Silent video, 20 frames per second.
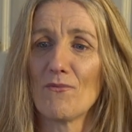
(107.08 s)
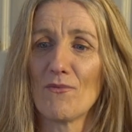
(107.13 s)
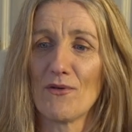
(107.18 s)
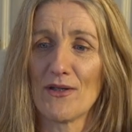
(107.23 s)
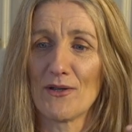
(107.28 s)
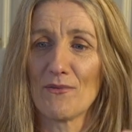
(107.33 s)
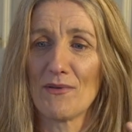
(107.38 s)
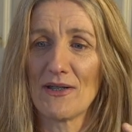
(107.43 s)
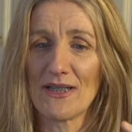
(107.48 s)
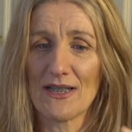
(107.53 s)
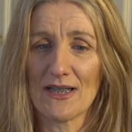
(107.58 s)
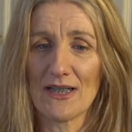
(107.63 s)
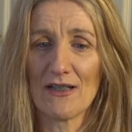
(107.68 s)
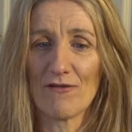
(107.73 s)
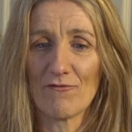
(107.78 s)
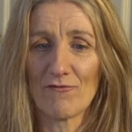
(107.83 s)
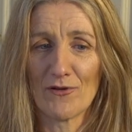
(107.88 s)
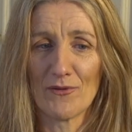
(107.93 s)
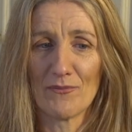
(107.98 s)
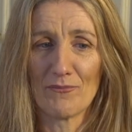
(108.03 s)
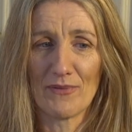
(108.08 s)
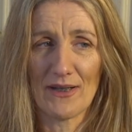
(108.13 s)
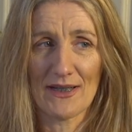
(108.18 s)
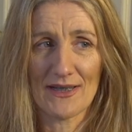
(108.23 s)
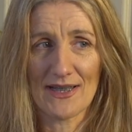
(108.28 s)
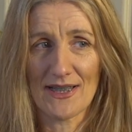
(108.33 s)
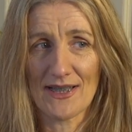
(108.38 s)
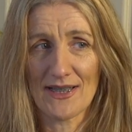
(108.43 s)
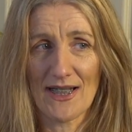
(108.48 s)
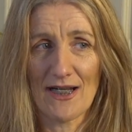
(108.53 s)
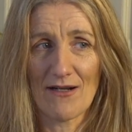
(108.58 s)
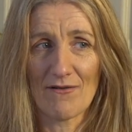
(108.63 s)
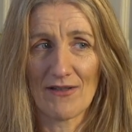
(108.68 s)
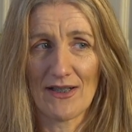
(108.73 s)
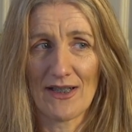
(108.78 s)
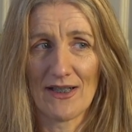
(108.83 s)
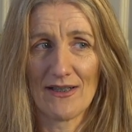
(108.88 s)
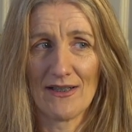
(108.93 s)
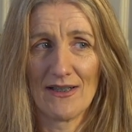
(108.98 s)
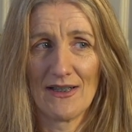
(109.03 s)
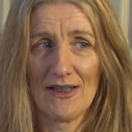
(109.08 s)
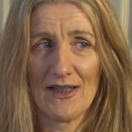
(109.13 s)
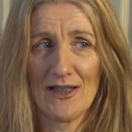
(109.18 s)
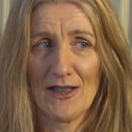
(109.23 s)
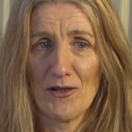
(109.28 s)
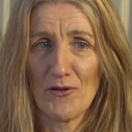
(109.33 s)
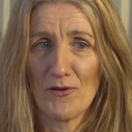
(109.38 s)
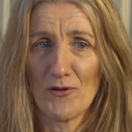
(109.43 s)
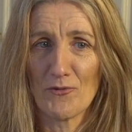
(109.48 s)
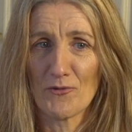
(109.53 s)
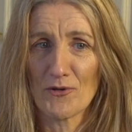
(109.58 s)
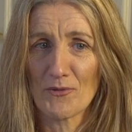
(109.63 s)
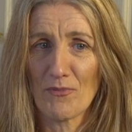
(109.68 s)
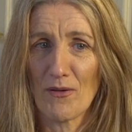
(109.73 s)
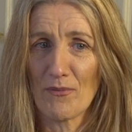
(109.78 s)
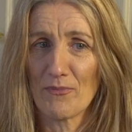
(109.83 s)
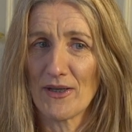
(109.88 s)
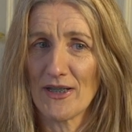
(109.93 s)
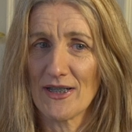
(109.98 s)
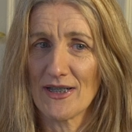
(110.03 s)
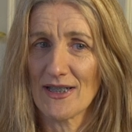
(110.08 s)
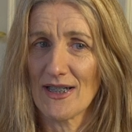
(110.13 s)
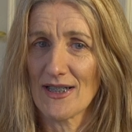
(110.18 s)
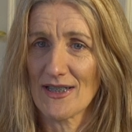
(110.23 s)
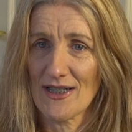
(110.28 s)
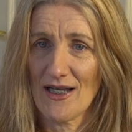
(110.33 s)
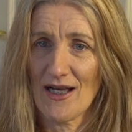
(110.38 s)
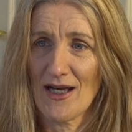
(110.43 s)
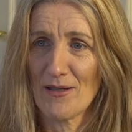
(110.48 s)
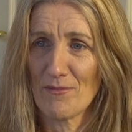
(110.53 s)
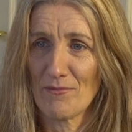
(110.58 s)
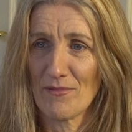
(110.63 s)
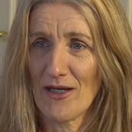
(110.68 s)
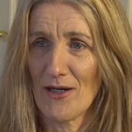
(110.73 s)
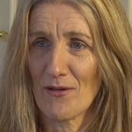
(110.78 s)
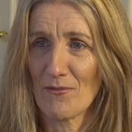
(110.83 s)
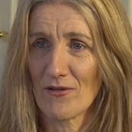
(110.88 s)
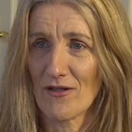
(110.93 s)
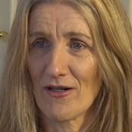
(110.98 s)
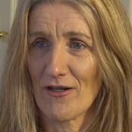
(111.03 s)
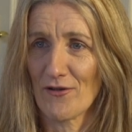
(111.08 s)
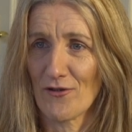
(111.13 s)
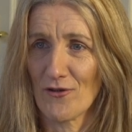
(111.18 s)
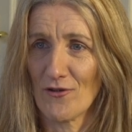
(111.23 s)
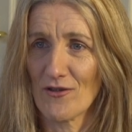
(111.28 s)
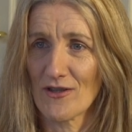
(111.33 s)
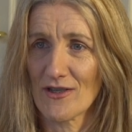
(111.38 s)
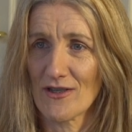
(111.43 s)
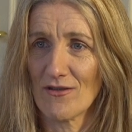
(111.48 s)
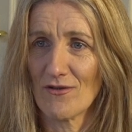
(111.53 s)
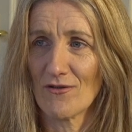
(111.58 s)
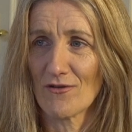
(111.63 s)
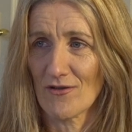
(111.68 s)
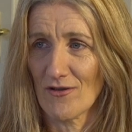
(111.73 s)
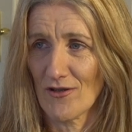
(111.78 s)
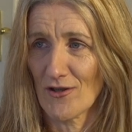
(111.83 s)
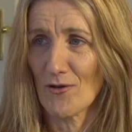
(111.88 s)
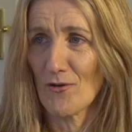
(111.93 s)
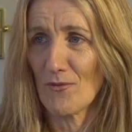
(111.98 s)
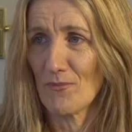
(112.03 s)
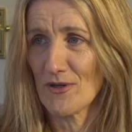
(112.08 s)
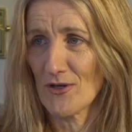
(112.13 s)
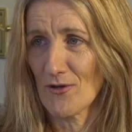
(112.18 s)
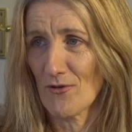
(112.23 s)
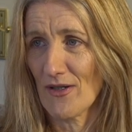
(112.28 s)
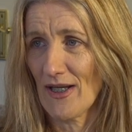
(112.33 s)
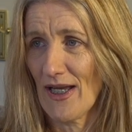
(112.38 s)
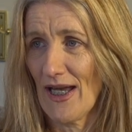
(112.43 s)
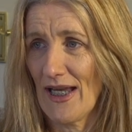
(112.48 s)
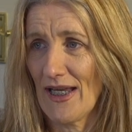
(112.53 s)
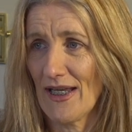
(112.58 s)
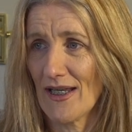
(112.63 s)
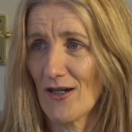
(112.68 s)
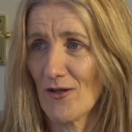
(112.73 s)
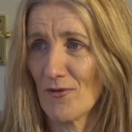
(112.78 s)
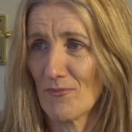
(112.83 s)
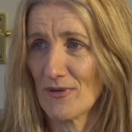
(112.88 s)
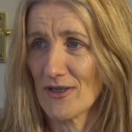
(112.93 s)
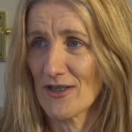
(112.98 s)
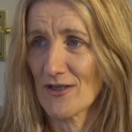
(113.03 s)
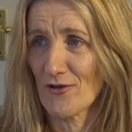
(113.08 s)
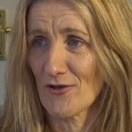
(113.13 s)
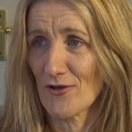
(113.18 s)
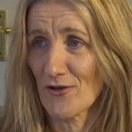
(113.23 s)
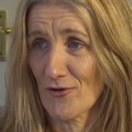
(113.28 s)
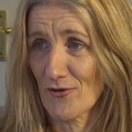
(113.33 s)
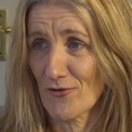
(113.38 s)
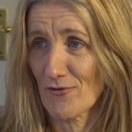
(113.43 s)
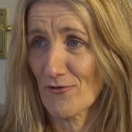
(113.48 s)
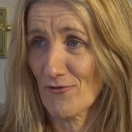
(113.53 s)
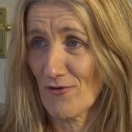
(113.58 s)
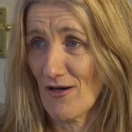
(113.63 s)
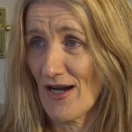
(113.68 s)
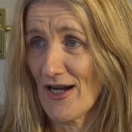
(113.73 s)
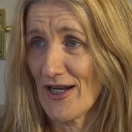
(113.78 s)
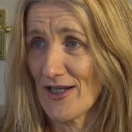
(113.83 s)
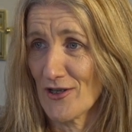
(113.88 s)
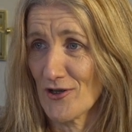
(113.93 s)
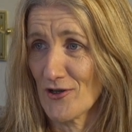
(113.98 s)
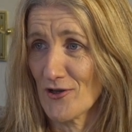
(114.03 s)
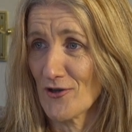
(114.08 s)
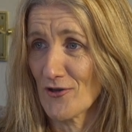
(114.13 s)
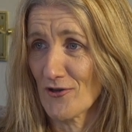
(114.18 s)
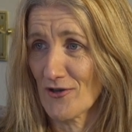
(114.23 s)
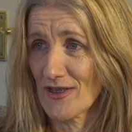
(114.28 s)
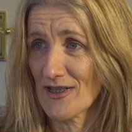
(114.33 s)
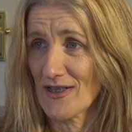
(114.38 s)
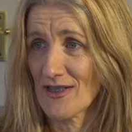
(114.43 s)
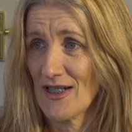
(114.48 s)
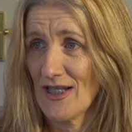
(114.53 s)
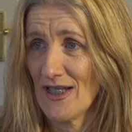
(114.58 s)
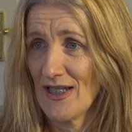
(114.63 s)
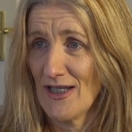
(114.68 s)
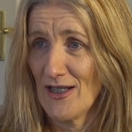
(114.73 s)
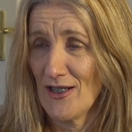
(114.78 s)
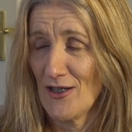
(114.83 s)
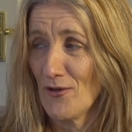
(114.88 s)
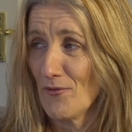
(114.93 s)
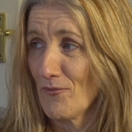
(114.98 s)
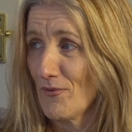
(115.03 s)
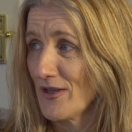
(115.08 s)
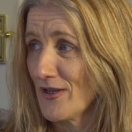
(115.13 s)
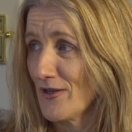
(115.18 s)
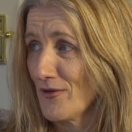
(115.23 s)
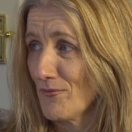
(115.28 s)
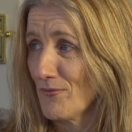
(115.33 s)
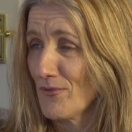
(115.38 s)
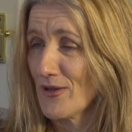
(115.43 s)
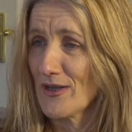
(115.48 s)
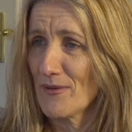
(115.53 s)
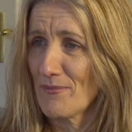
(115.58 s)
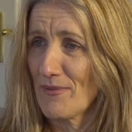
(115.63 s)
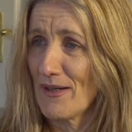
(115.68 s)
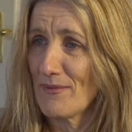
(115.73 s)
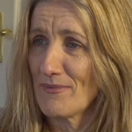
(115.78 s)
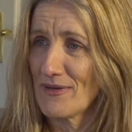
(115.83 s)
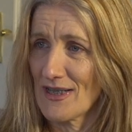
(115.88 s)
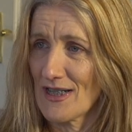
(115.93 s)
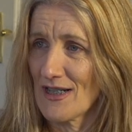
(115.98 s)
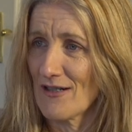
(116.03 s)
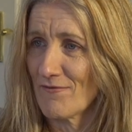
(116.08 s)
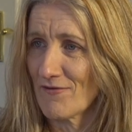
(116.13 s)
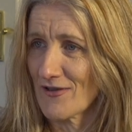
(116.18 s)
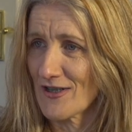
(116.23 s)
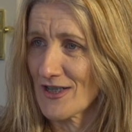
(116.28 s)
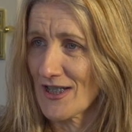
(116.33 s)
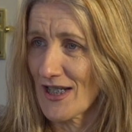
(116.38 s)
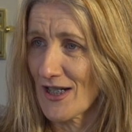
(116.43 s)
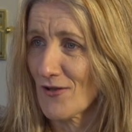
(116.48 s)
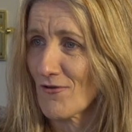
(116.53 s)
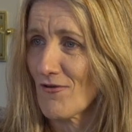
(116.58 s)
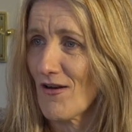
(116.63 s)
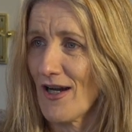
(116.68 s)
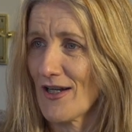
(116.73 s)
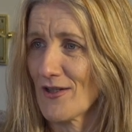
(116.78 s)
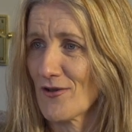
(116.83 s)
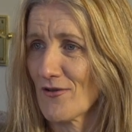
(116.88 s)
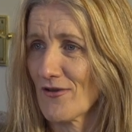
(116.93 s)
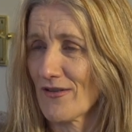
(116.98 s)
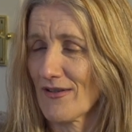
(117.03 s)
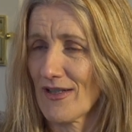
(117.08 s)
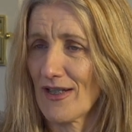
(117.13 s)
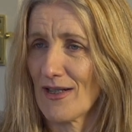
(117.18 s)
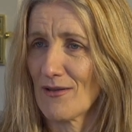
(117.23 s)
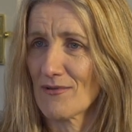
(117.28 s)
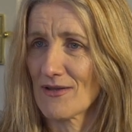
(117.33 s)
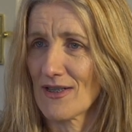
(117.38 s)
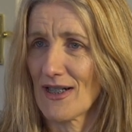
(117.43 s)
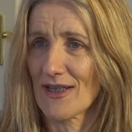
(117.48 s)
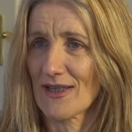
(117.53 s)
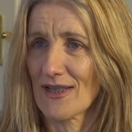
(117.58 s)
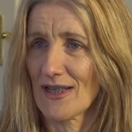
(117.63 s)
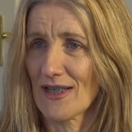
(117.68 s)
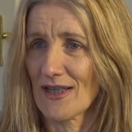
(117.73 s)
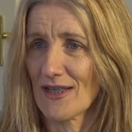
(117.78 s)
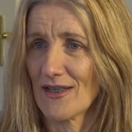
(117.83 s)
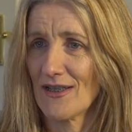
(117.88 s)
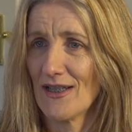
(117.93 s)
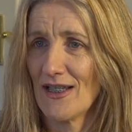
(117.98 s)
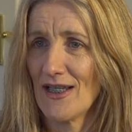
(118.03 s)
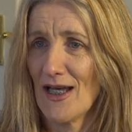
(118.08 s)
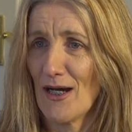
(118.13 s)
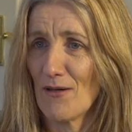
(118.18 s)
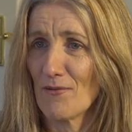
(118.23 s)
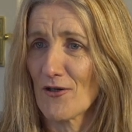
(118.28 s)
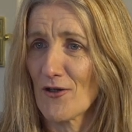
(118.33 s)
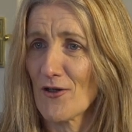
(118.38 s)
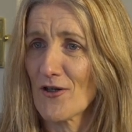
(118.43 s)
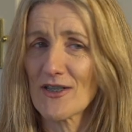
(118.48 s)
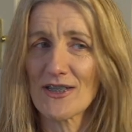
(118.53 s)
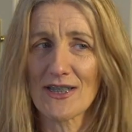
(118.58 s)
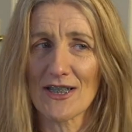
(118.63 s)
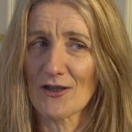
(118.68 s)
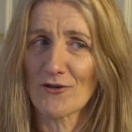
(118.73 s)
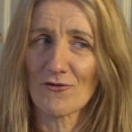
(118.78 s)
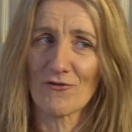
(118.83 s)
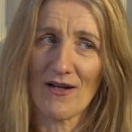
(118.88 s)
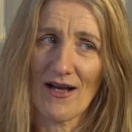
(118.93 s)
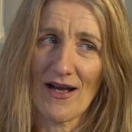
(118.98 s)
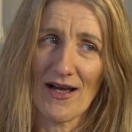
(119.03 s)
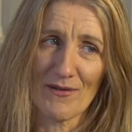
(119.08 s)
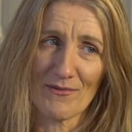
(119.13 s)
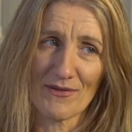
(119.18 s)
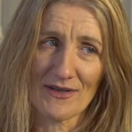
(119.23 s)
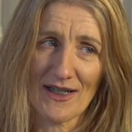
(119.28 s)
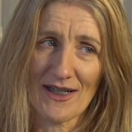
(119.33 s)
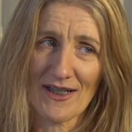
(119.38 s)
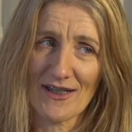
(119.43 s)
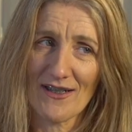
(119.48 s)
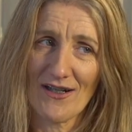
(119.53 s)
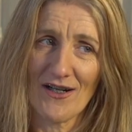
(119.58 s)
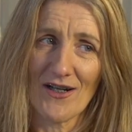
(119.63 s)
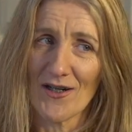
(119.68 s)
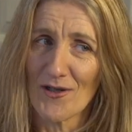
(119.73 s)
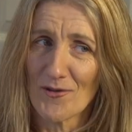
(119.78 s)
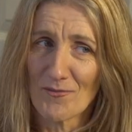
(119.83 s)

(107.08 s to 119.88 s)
they went to deliver him by cesarean, there was probably a time there where I thought, oh God, I hope he's okay. I hope he's going to cry, you know, because when your baby's delivered, they cry, don't they? And I was like thinking, and when I heard his little cry, I was like, oh